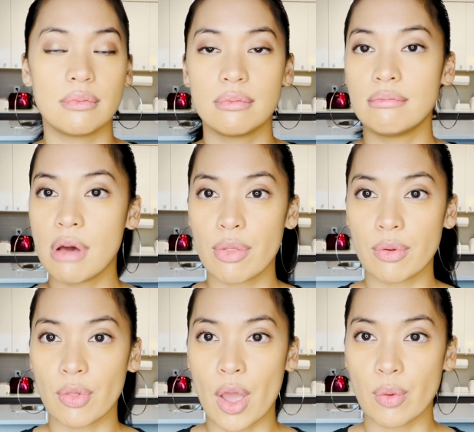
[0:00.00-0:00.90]

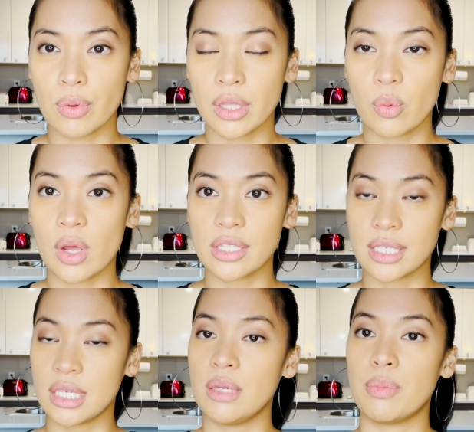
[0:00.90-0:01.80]
mother-in-law really wanted to
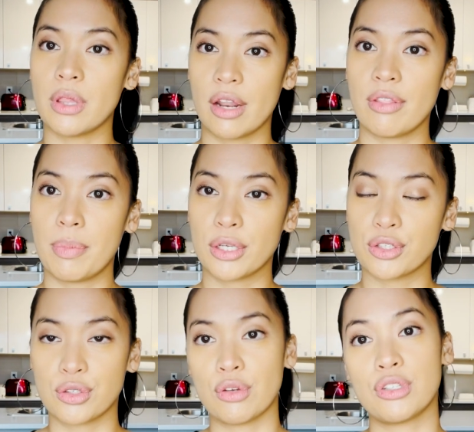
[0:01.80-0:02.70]
keep a lot of the
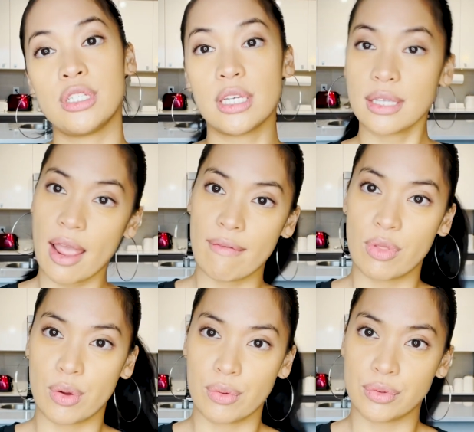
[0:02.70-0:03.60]
pictures, so she does have
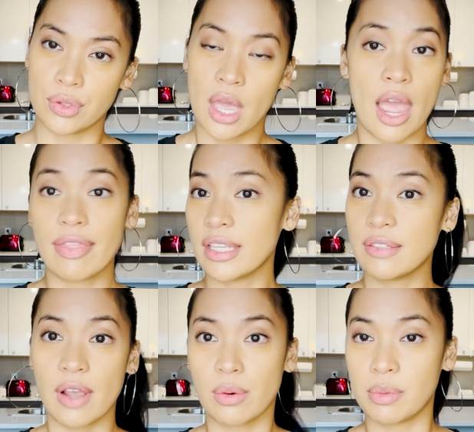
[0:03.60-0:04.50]
those, and that's
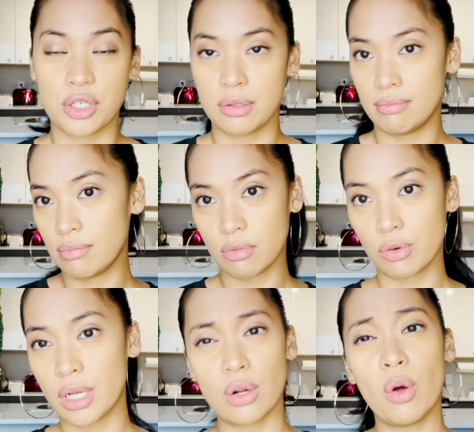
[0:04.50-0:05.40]
fine because she
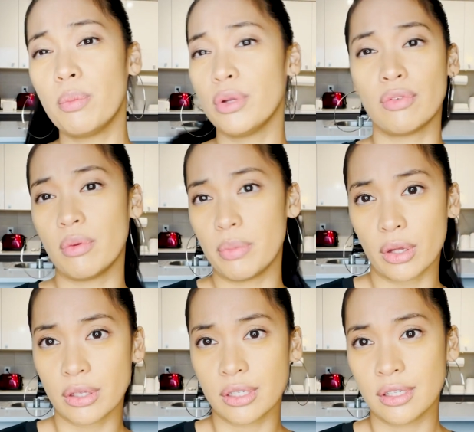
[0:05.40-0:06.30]
created a whole beautiful
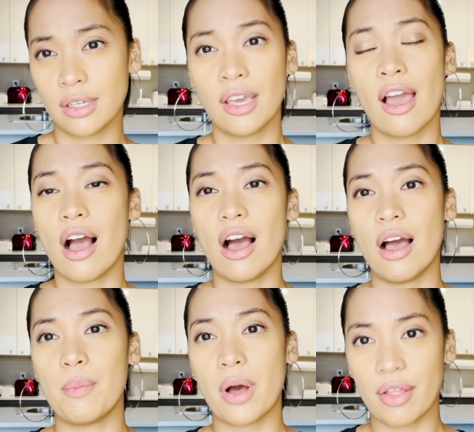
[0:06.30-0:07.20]
book
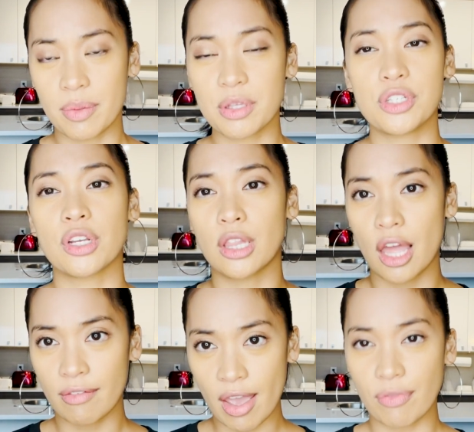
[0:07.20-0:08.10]
on them that she took a lot
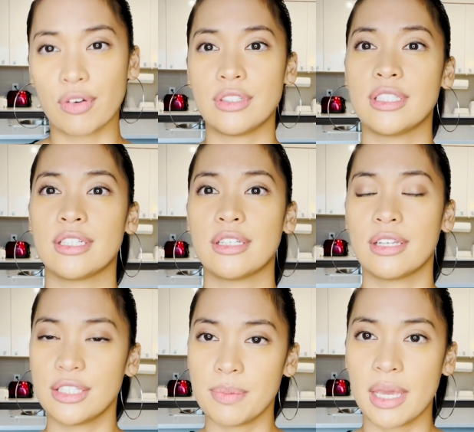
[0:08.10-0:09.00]
of effort
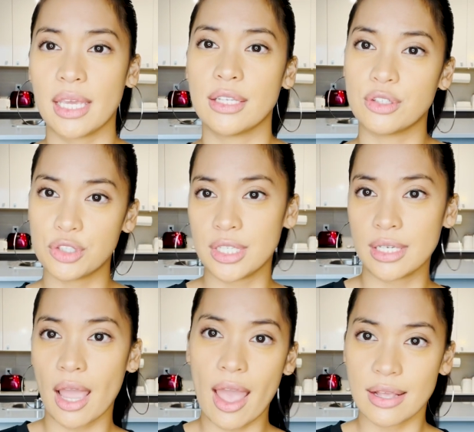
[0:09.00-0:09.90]
into making, so she
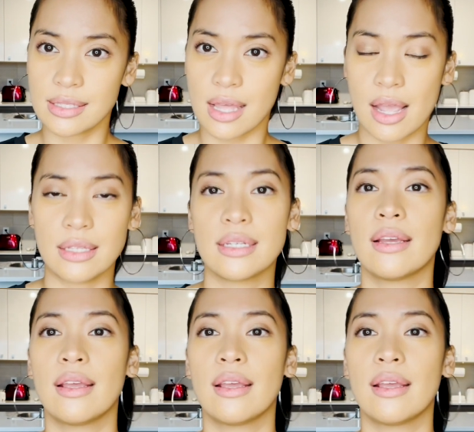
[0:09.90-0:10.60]
has that.